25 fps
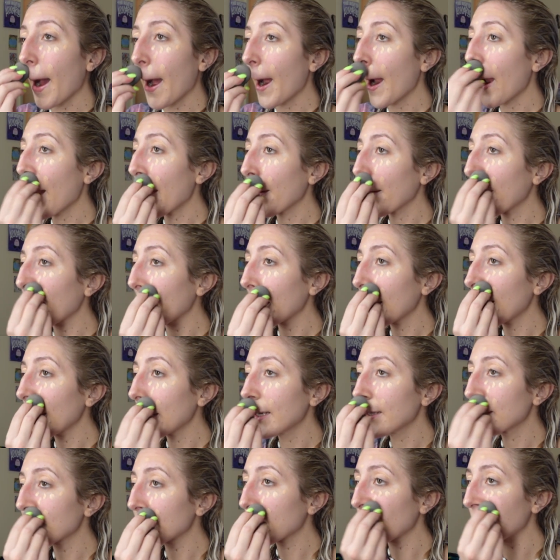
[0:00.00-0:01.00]
I really
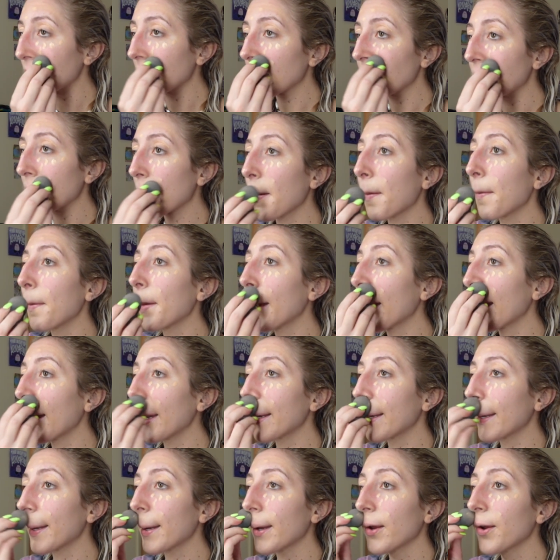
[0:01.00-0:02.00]
just wanted a
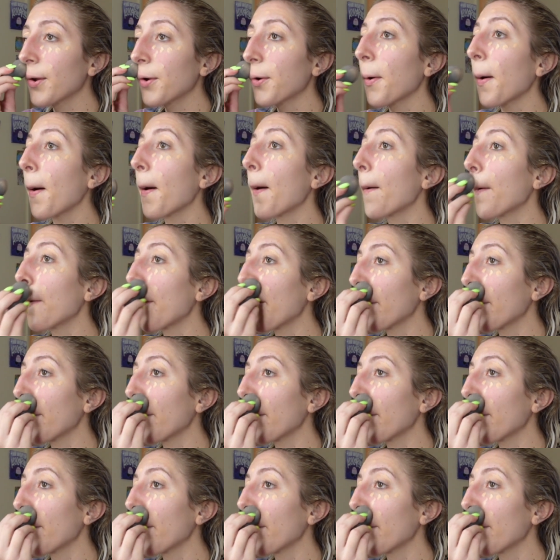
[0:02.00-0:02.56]
minute to